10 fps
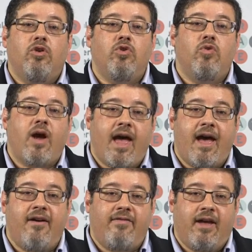who
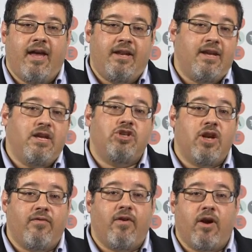have an
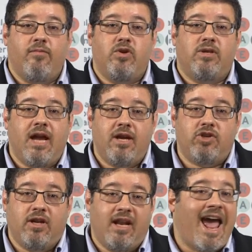EGFR
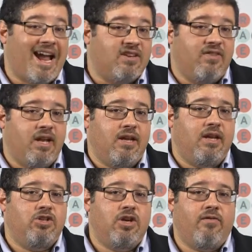mutation, an
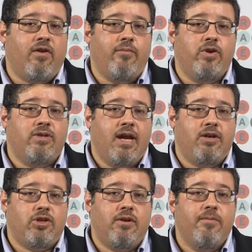activating EGFR
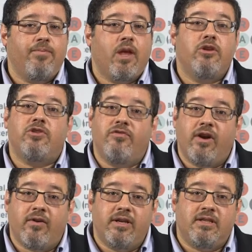mutation. There's a
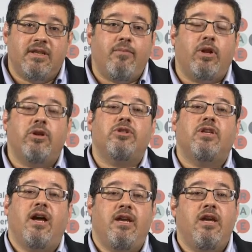very similar
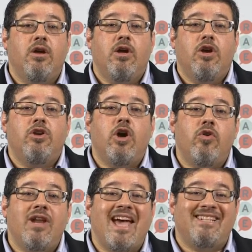study
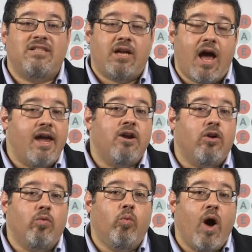known as
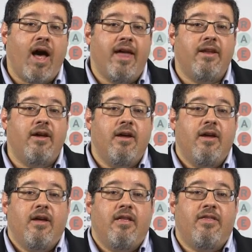Tiger 1
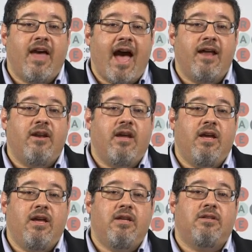that
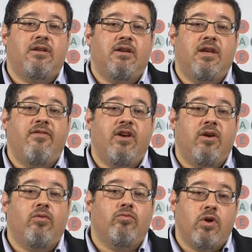is
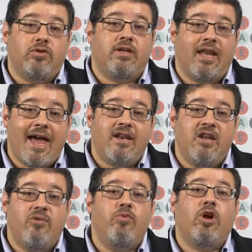giving
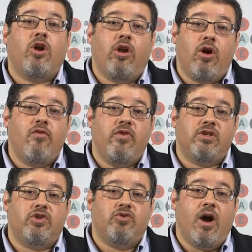rociletinib, the
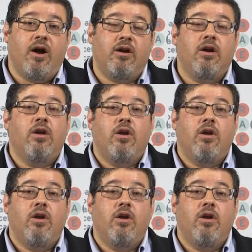Clovis drug,